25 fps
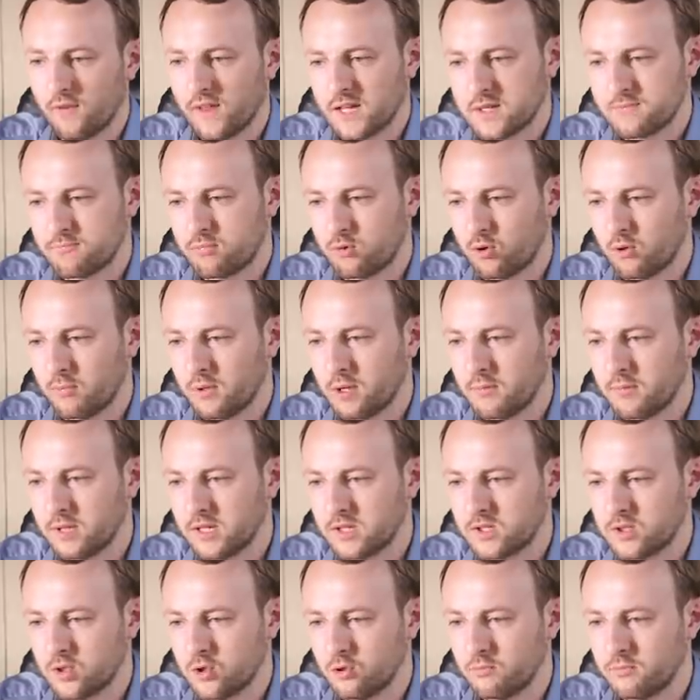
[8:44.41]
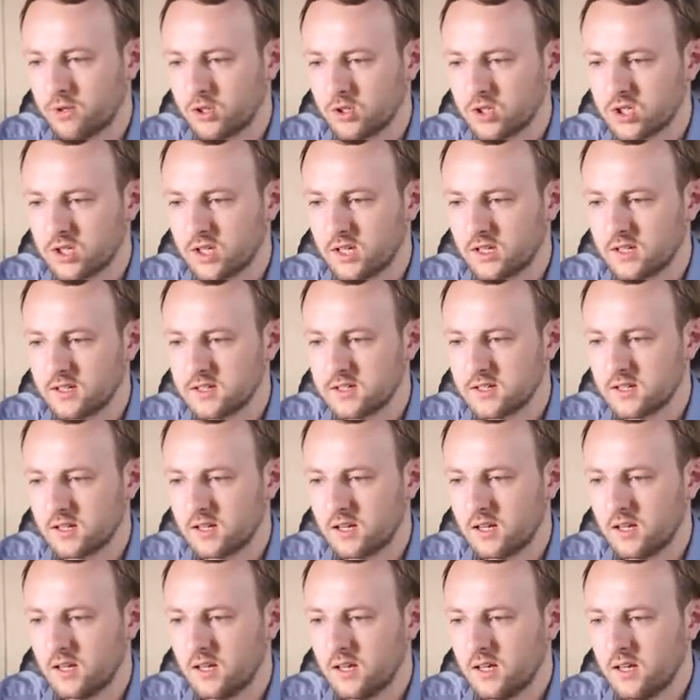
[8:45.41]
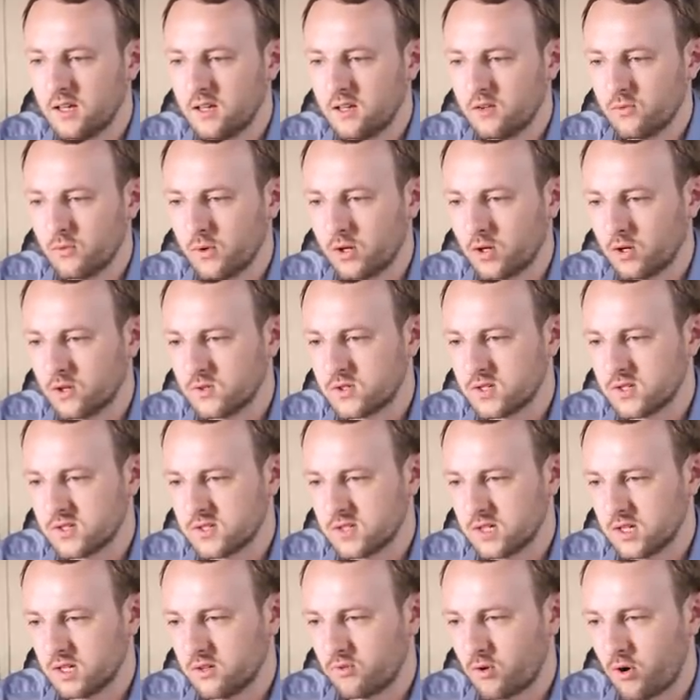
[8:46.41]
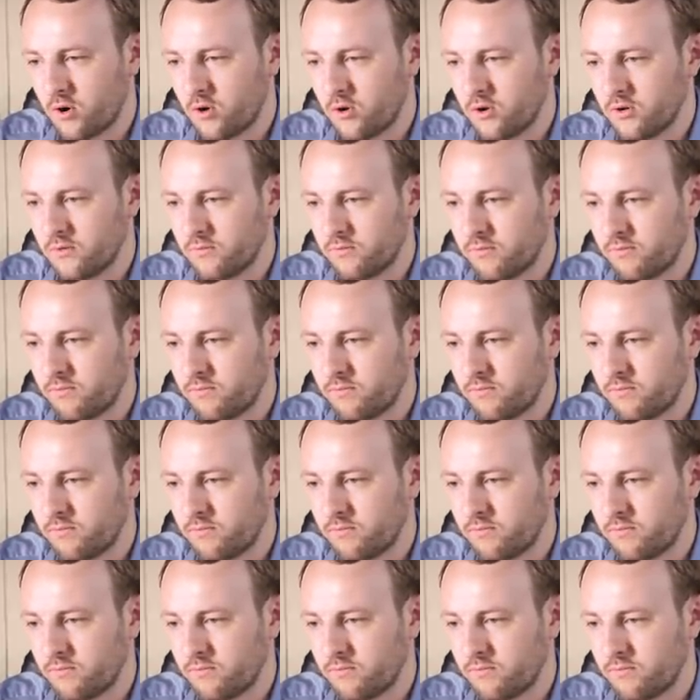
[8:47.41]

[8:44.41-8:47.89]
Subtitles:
That's probably a bit too much then, isn't it? If we go to 0